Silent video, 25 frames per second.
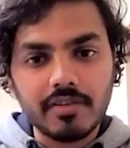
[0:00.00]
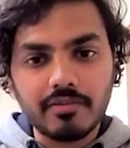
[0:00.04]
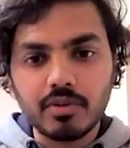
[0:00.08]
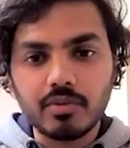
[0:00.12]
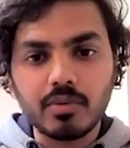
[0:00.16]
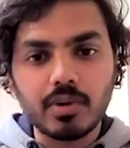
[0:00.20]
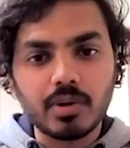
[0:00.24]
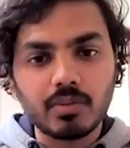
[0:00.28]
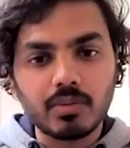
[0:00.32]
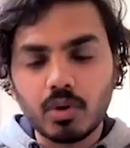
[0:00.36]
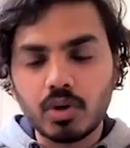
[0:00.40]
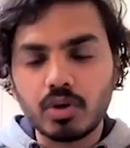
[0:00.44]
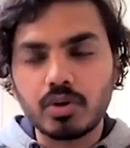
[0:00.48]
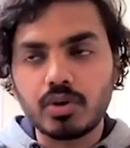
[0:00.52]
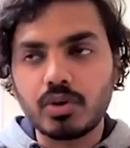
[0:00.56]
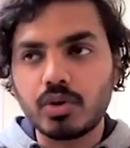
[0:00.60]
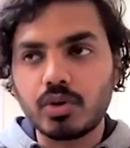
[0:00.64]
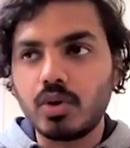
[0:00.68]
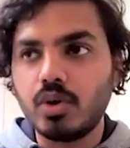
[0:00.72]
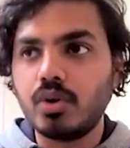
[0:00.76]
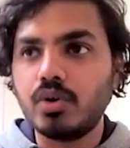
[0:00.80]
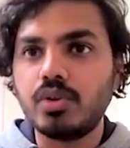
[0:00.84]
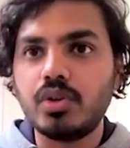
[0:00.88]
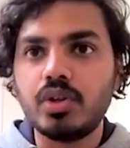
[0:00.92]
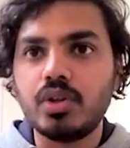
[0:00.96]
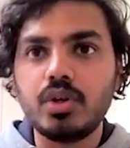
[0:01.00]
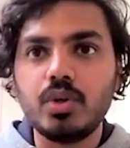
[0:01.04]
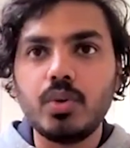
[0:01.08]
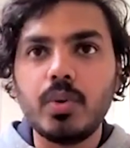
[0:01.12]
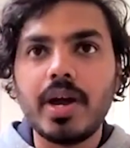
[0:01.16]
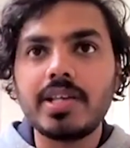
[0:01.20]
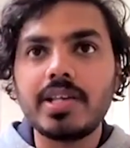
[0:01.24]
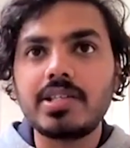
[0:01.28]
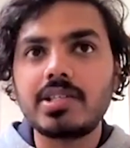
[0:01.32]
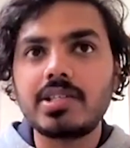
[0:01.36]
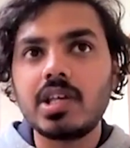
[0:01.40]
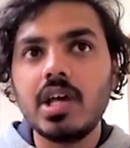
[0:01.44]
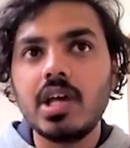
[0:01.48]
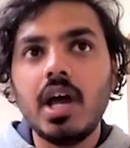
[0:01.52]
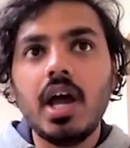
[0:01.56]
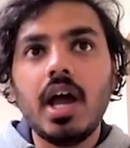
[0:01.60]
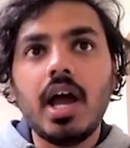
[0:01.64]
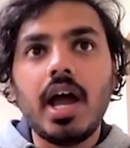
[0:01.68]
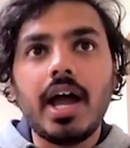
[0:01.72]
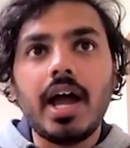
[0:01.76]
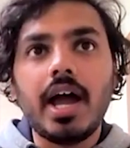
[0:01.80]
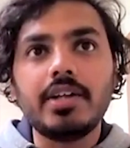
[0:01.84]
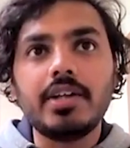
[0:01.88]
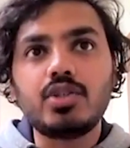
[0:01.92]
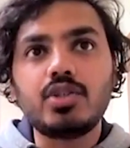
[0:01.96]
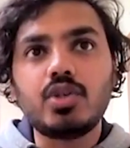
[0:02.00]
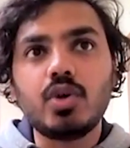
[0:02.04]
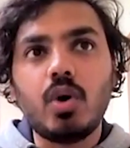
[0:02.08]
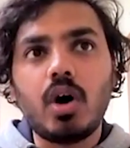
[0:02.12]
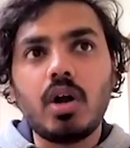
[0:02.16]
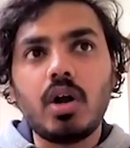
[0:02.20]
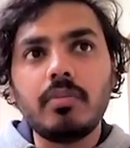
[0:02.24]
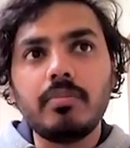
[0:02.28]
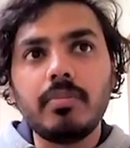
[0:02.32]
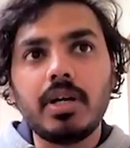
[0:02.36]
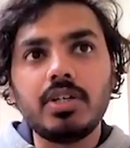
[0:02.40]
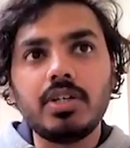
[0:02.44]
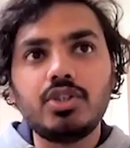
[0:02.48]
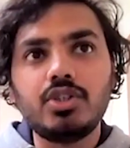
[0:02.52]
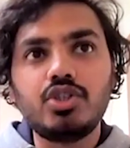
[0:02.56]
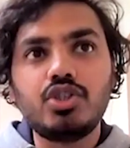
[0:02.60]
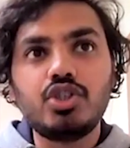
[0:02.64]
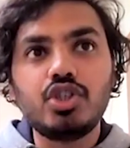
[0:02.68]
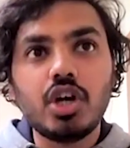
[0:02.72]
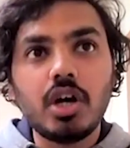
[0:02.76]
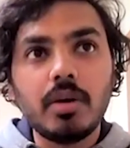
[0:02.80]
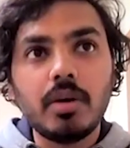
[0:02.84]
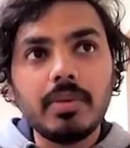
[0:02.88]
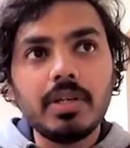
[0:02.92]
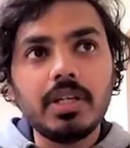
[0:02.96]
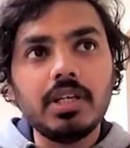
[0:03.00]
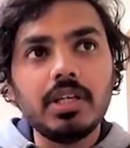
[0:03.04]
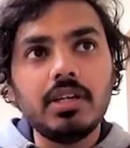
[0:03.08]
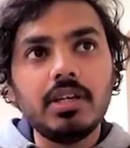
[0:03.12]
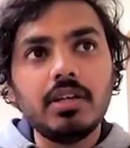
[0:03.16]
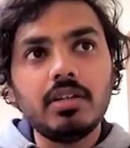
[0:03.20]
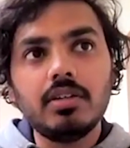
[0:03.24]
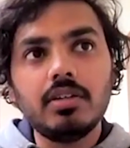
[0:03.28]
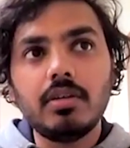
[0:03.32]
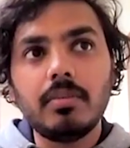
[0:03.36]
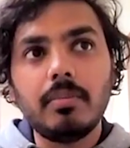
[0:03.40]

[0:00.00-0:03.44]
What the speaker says: everyone wanted to go to the US and so on, but Germany,